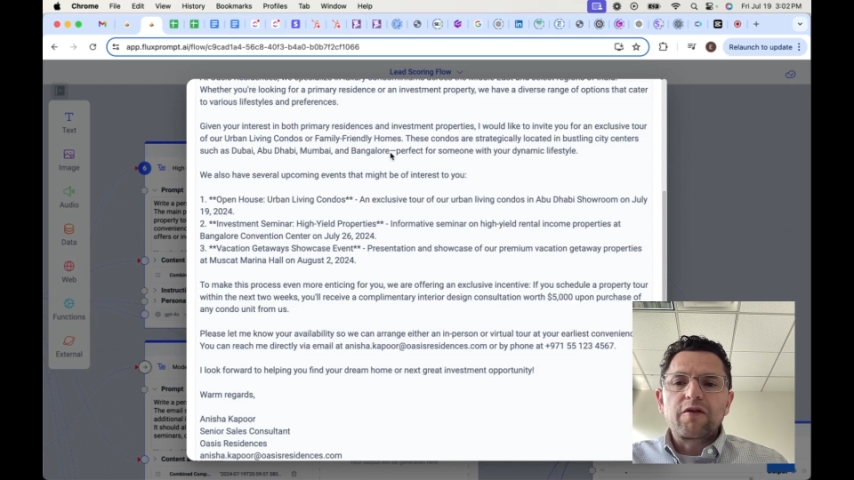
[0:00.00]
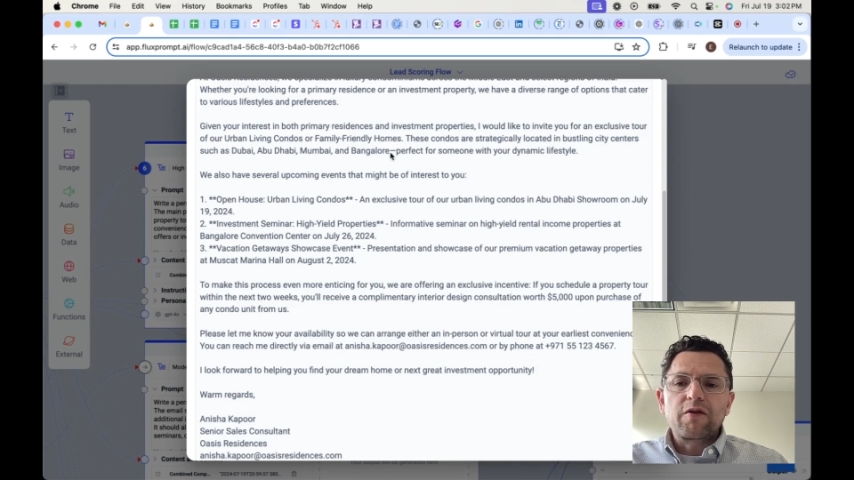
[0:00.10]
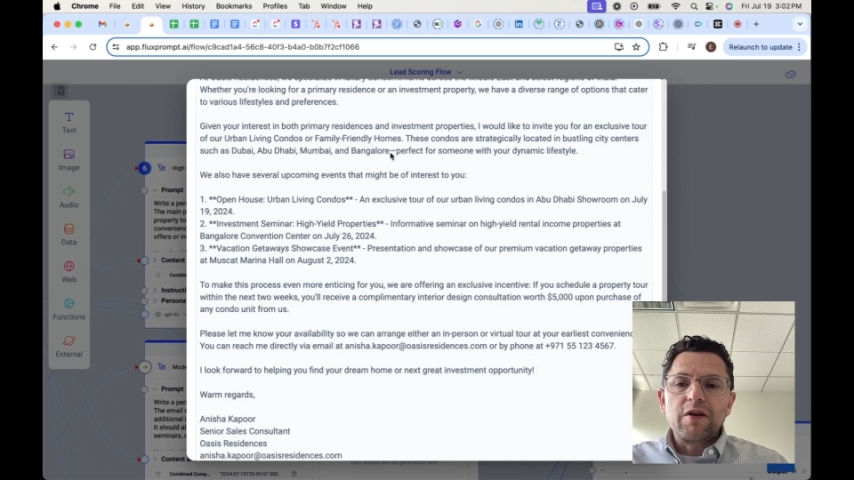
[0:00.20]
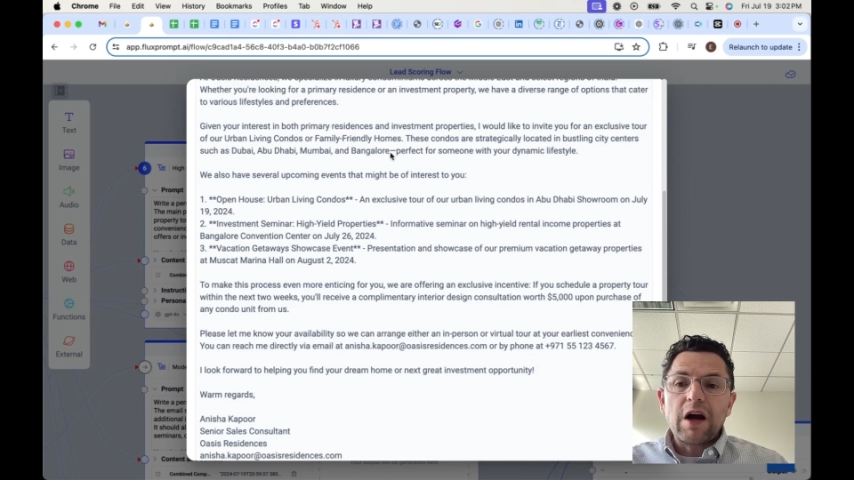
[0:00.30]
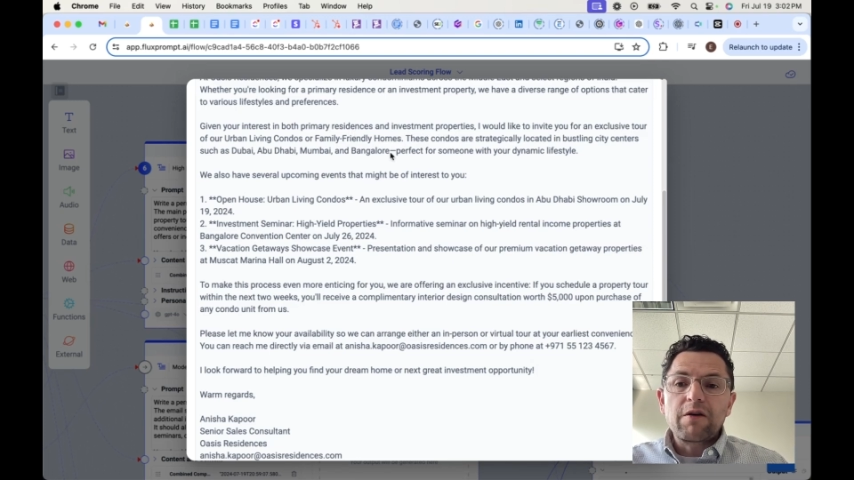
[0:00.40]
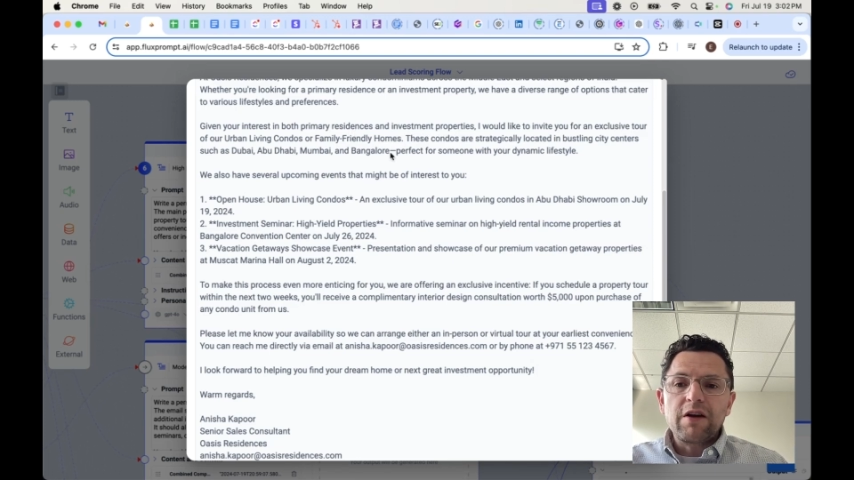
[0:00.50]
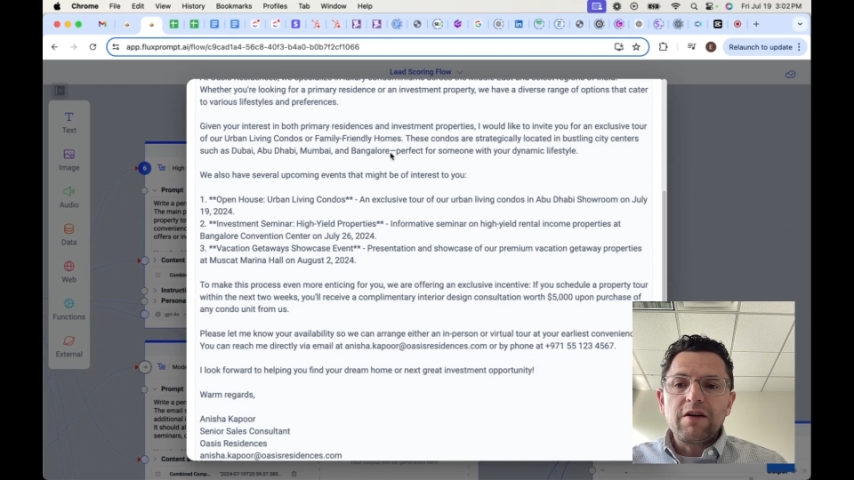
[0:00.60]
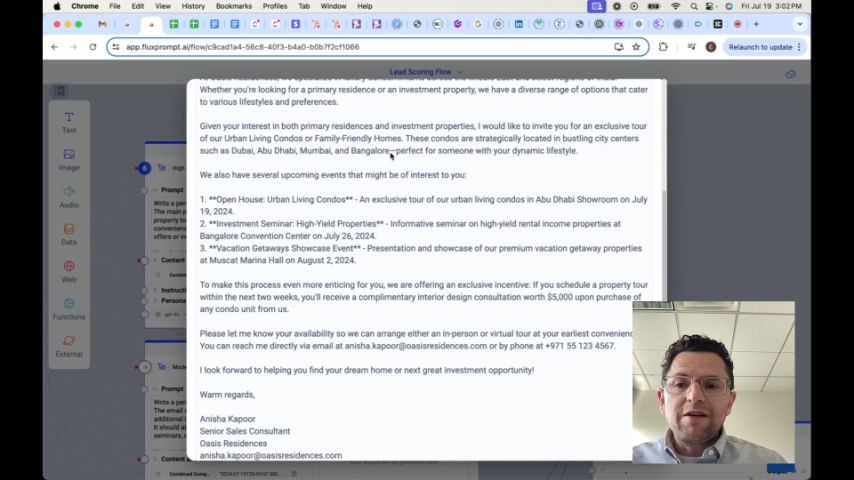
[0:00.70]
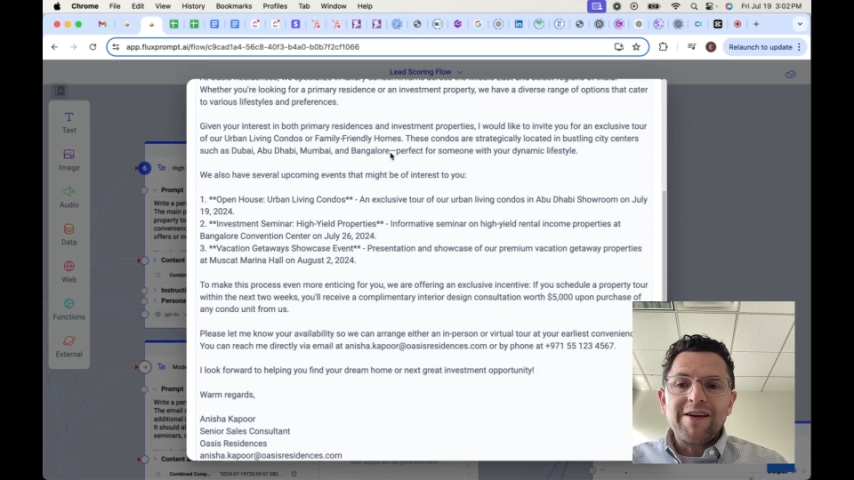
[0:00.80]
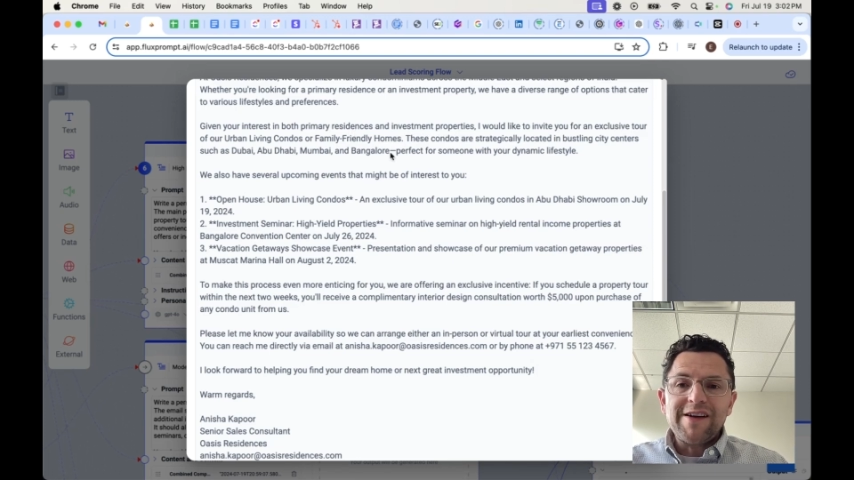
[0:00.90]
So now
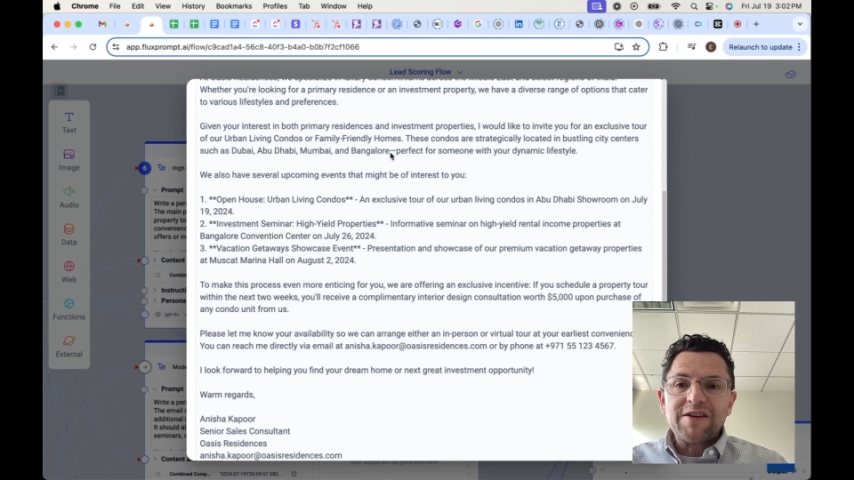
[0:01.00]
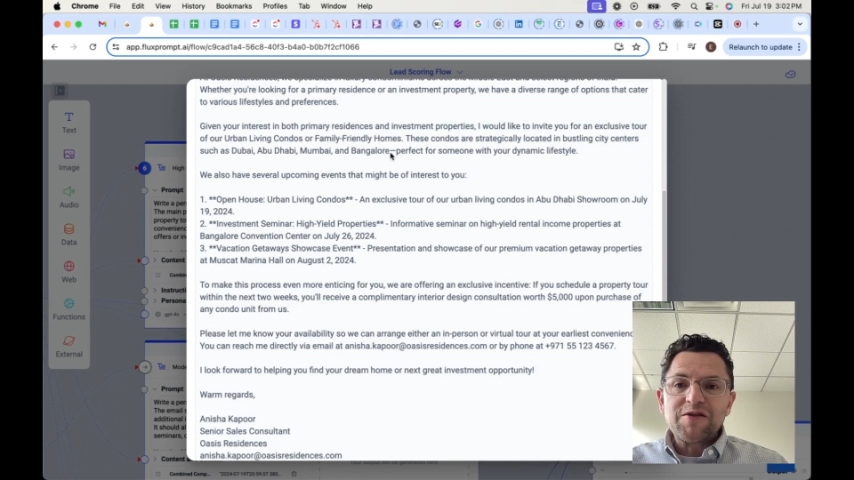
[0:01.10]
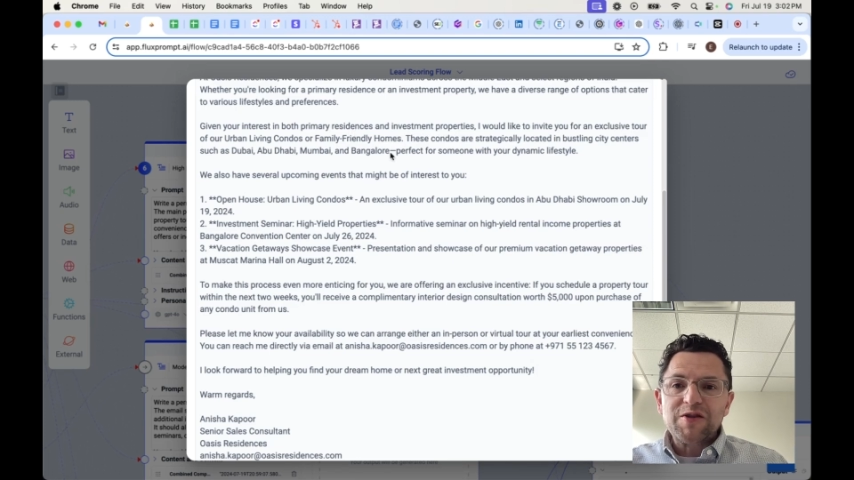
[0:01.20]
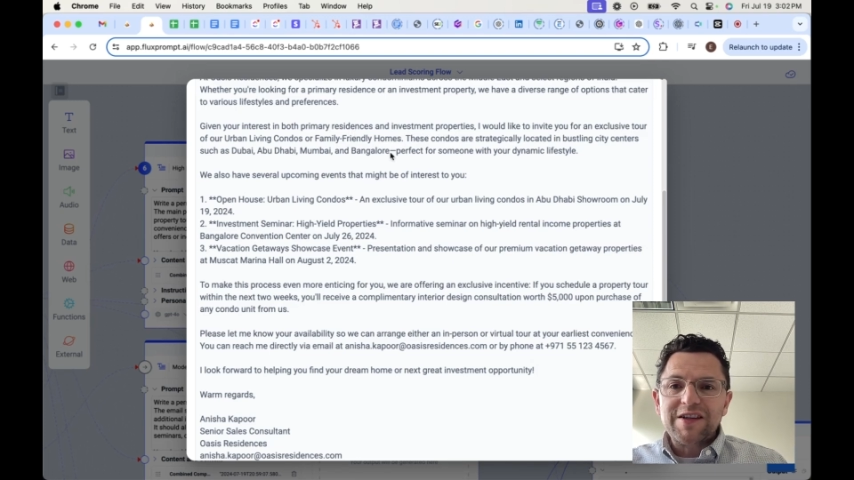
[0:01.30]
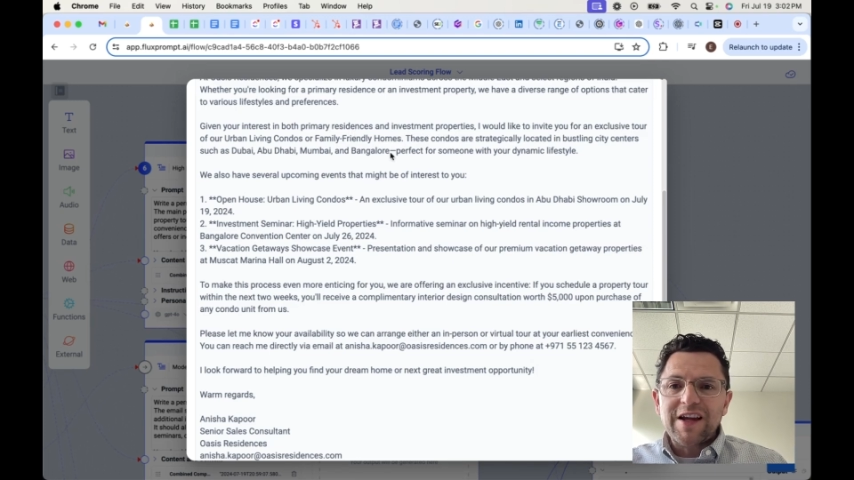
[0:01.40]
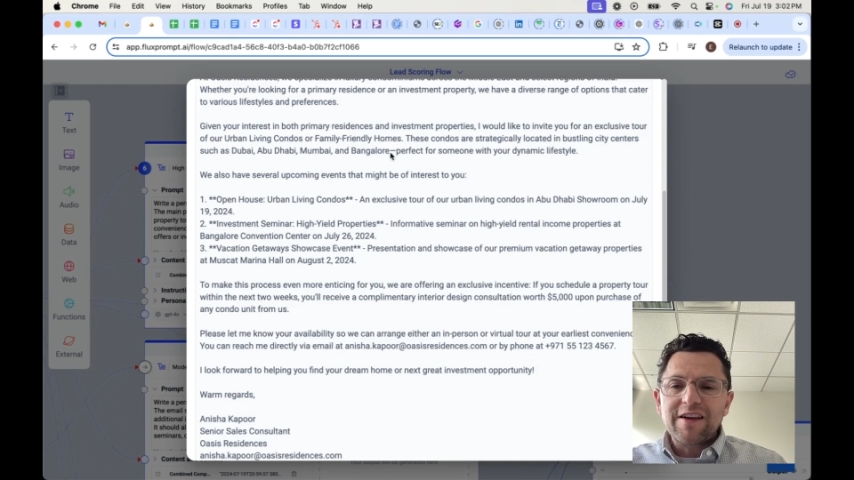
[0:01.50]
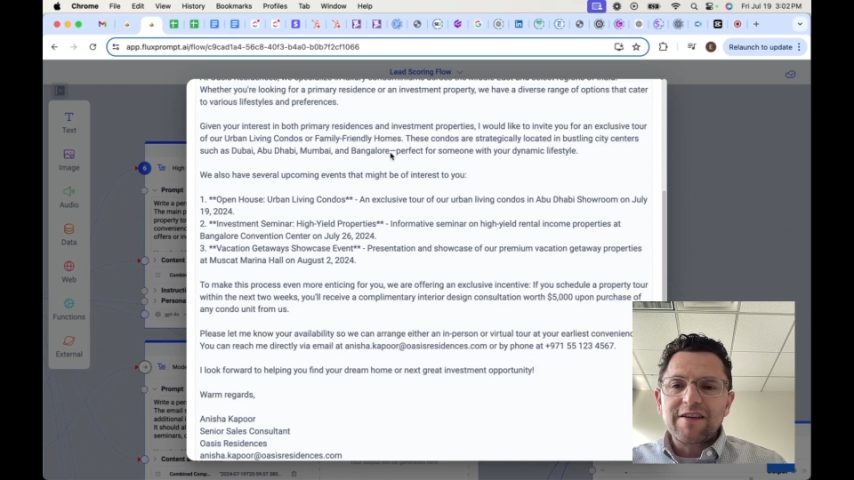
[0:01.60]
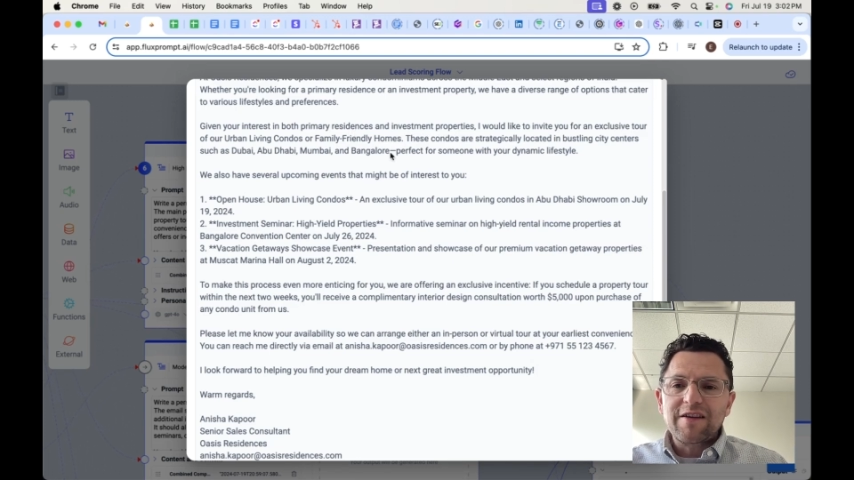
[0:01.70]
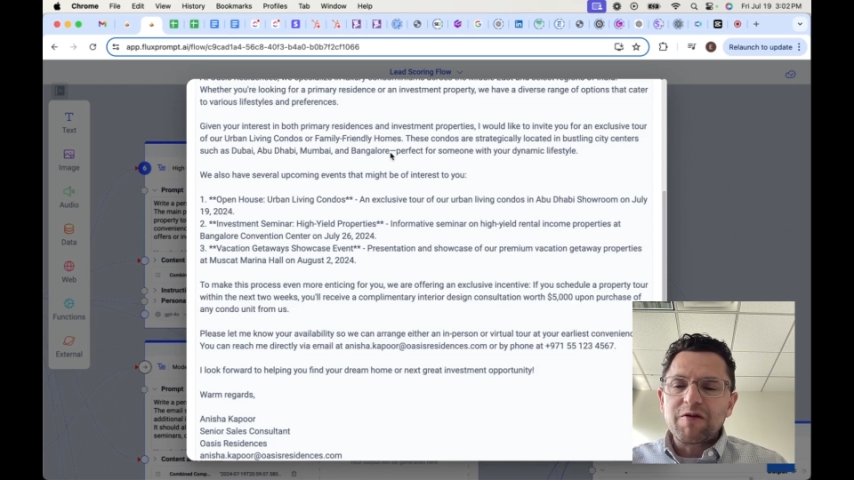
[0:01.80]
it understands,